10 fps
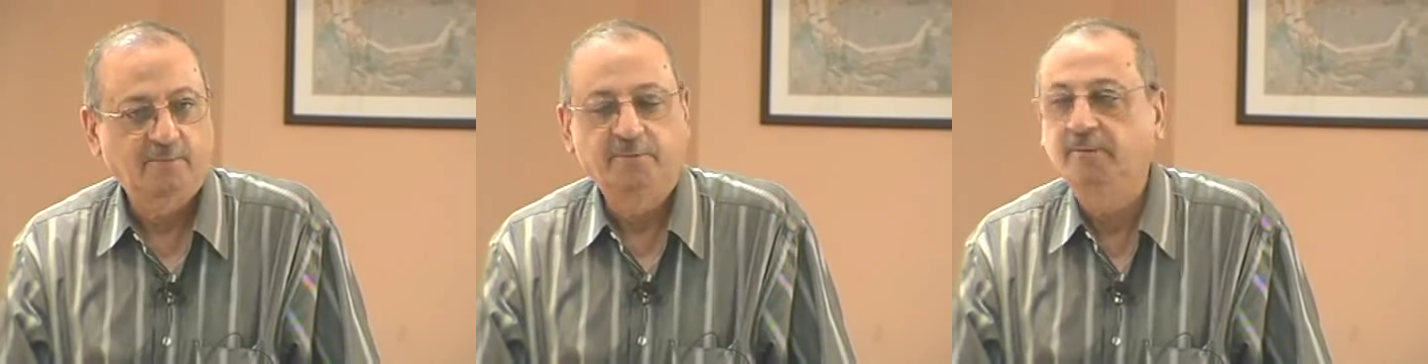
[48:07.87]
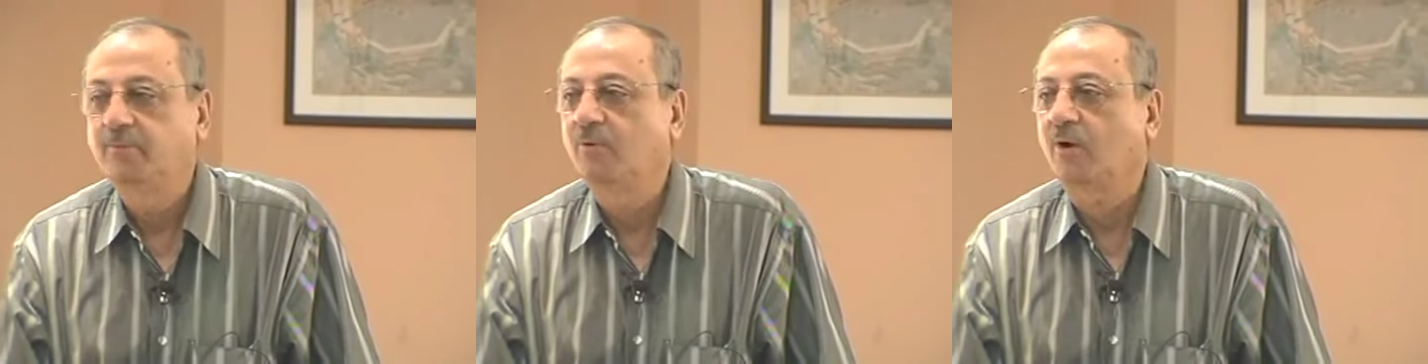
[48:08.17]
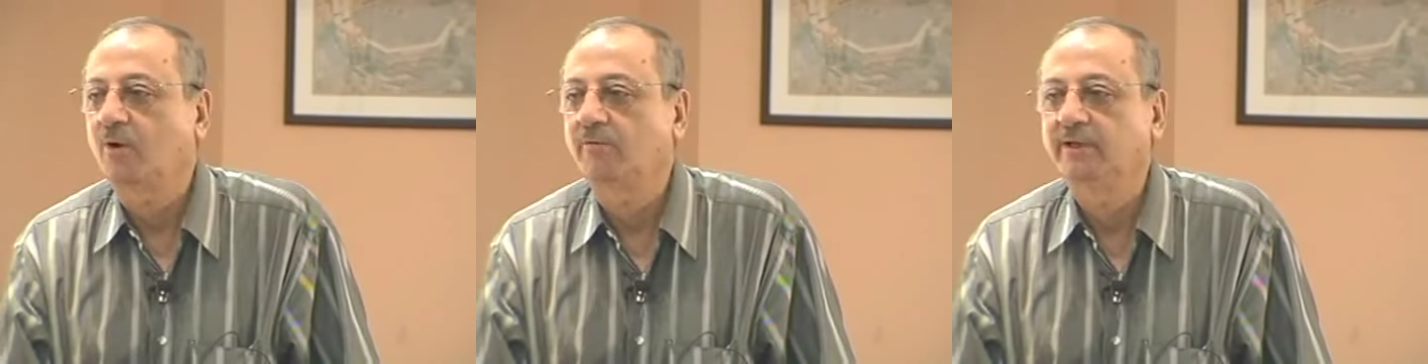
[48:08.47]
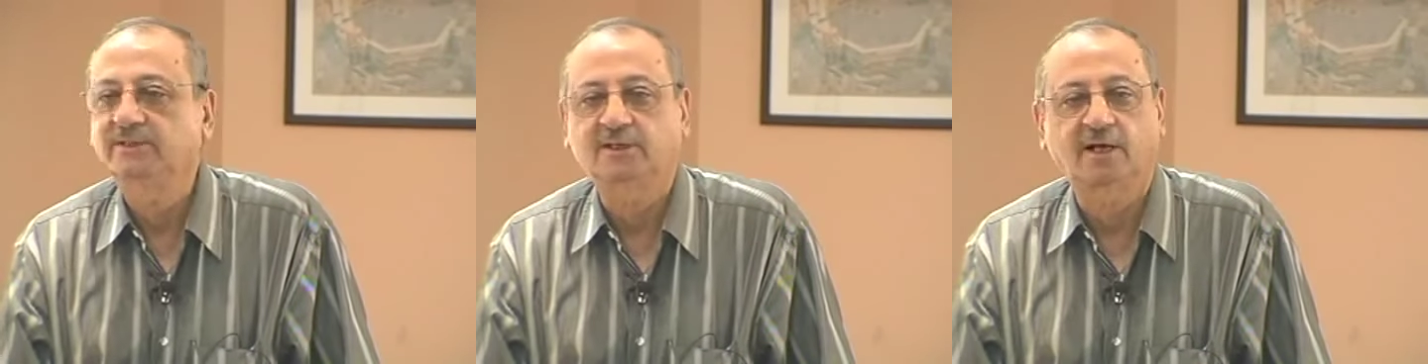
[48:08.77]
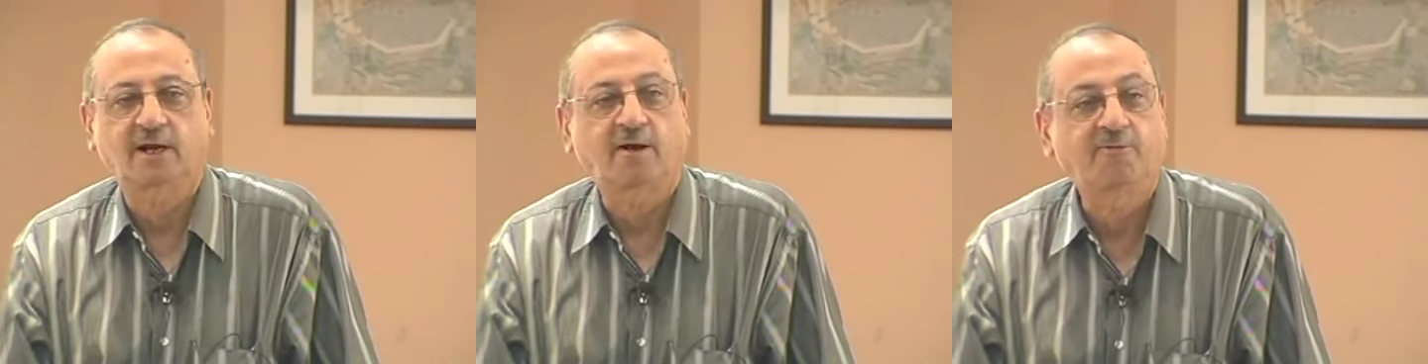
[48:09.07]
People always
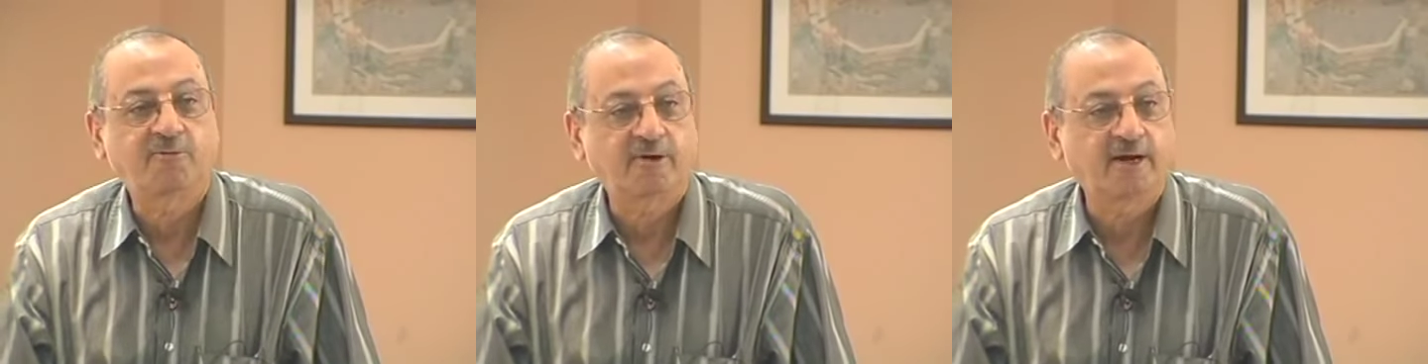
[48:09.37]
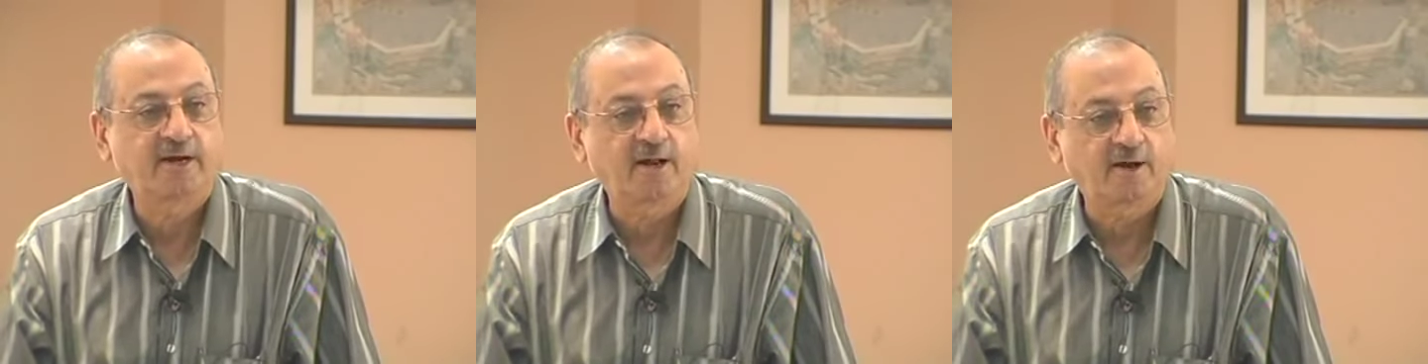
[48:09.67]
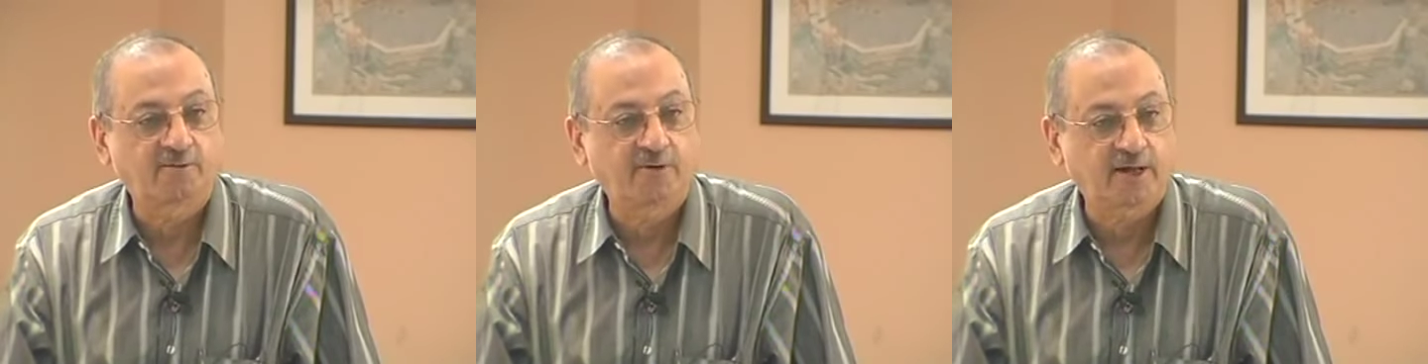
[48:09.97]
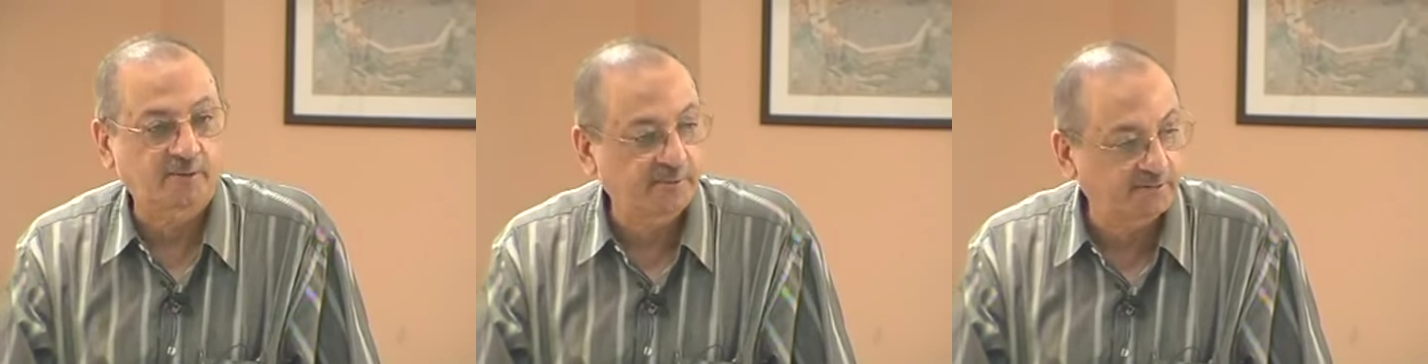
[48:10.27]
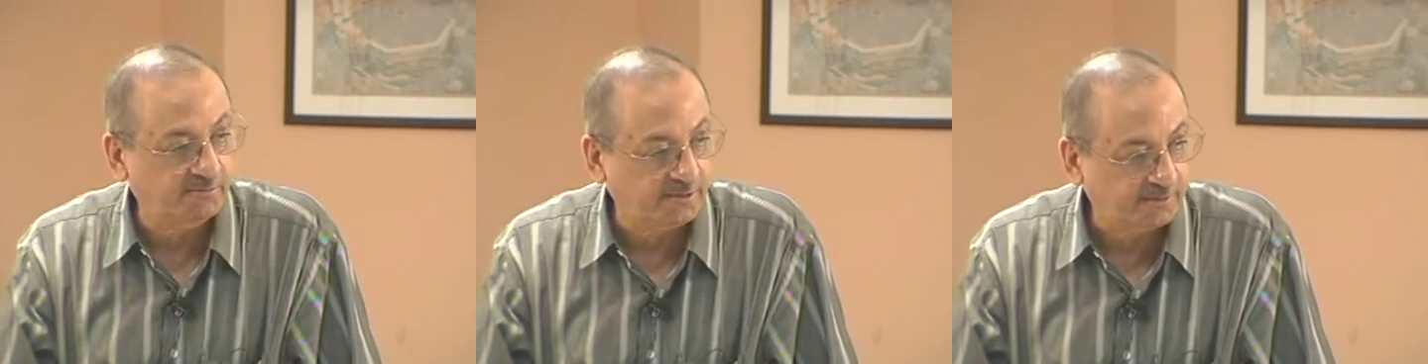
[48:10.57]
are afraid of Arabic
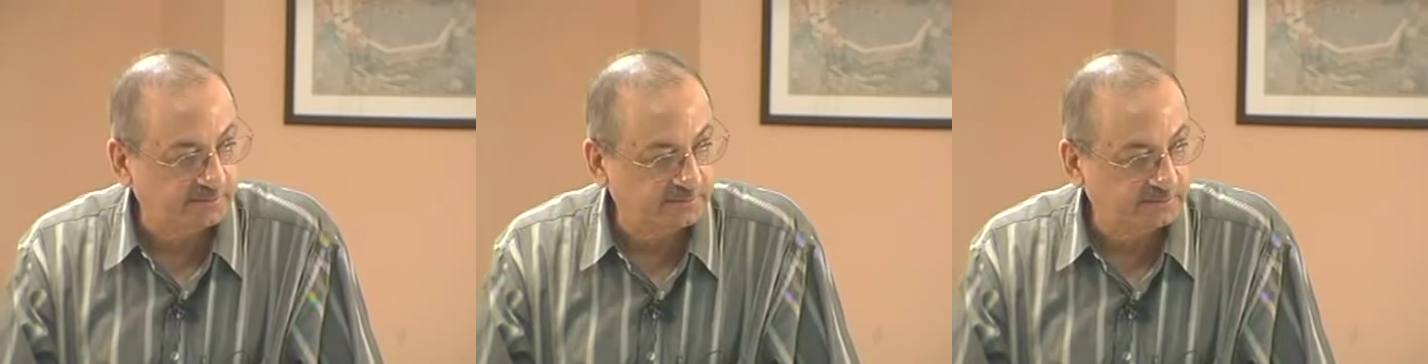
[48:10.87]
verbs.